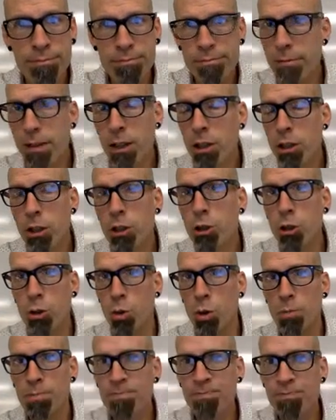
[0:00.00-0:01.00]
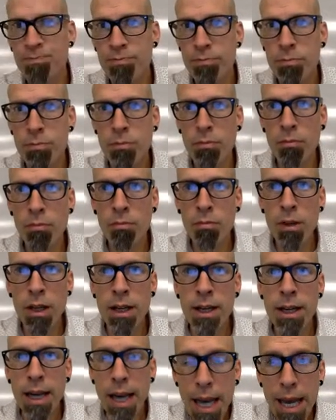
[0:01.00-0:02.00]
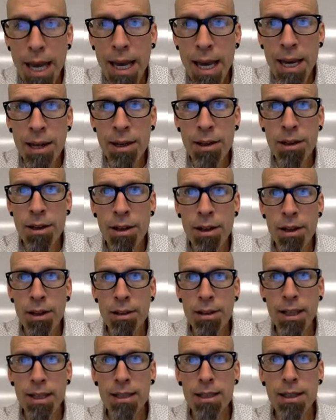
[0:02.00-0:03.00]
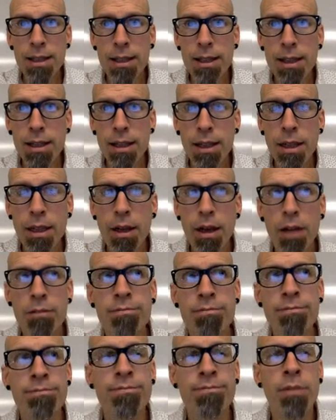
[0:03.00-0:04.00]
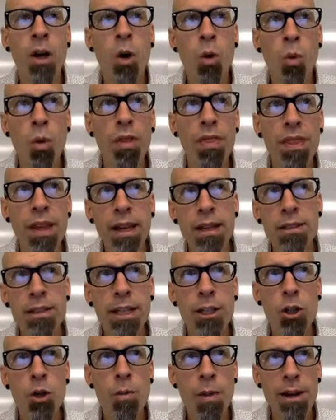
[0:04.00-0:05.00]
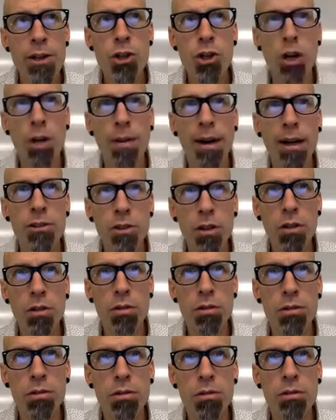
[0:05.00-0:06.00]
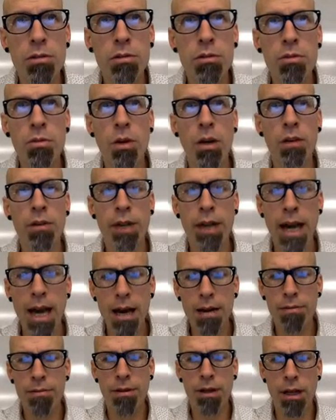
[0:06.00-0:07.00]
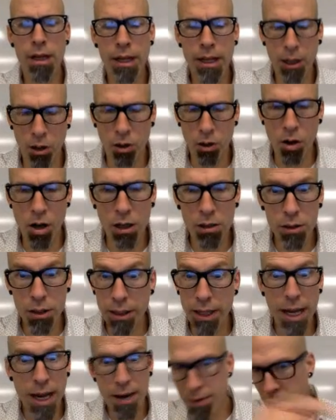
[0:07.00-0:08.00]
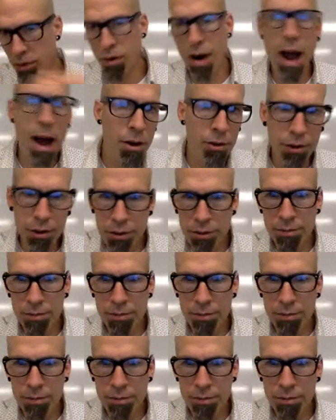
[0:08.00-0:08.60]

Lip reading: They're unusual. And they thought, what things can you measure about circles? Well, they have an across and they have an around.